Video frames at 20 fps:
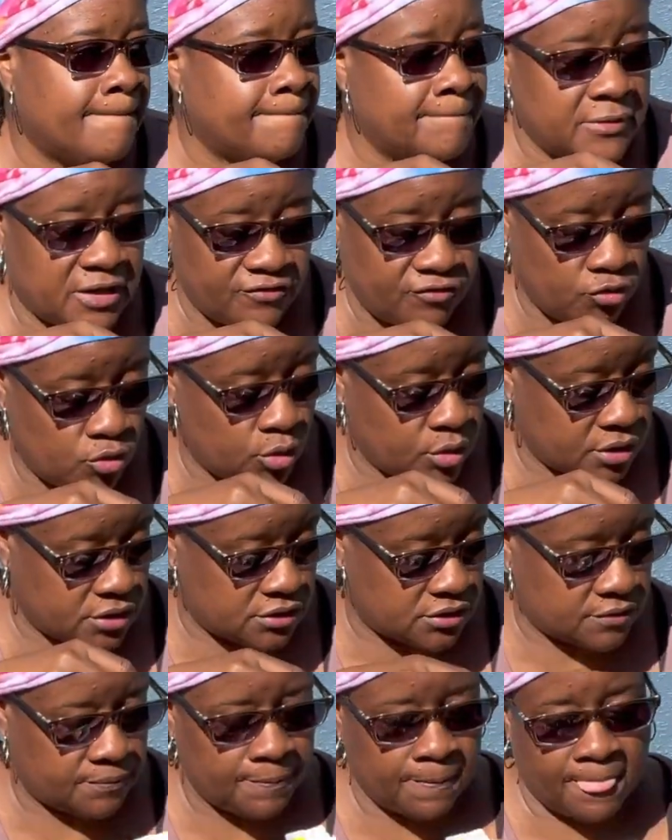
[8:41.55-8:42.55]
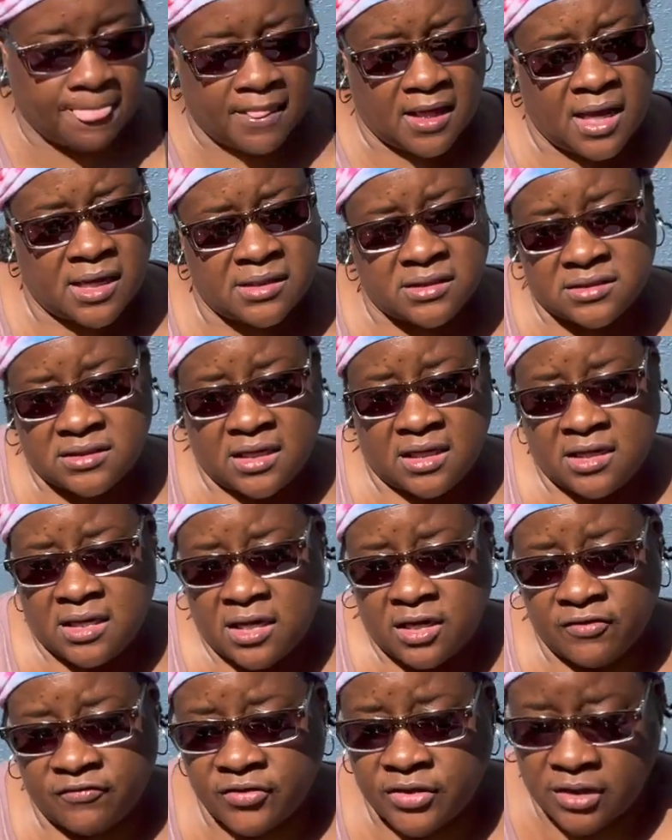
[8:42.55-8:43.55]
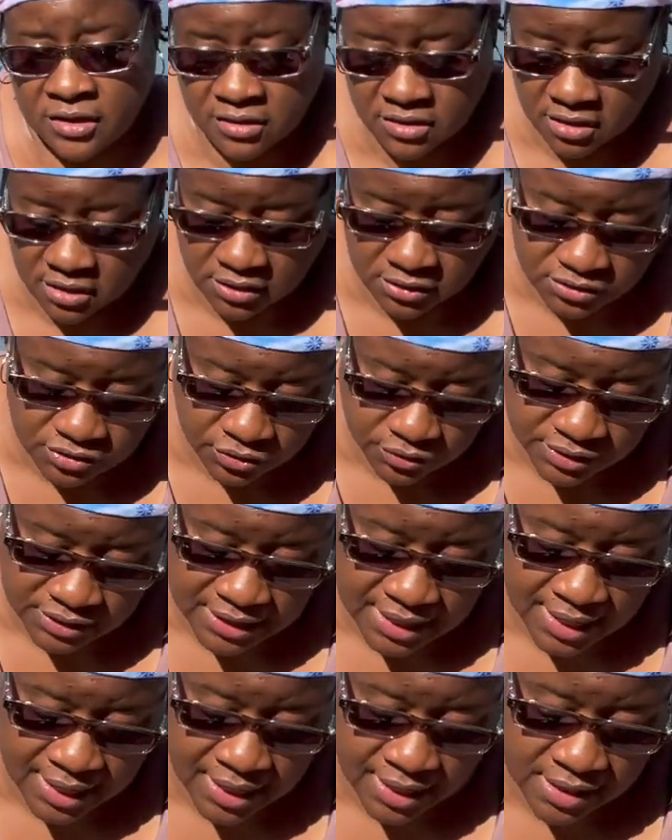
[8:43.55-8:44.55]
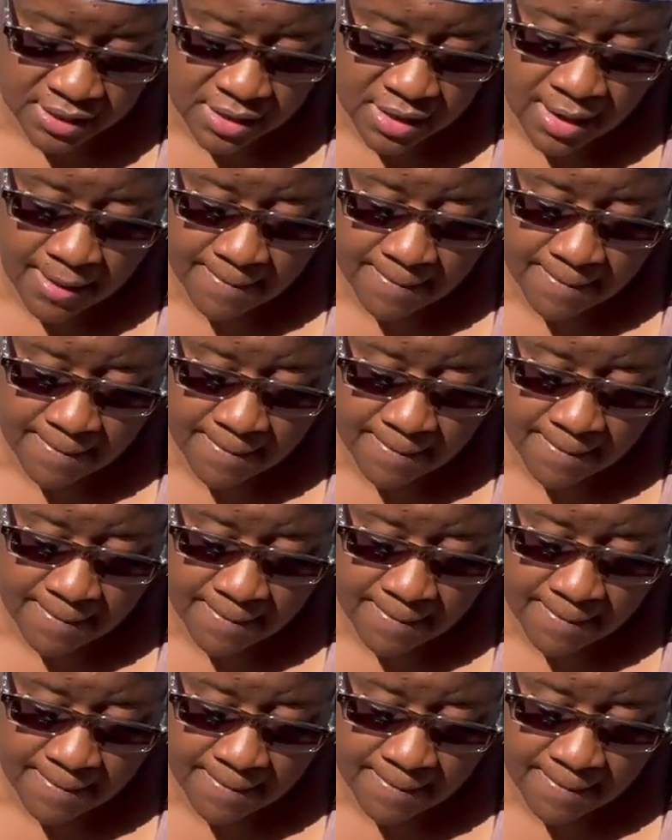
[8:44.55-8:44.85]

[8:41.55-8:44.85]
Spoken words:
but of course I didn't take care of anything, so it died.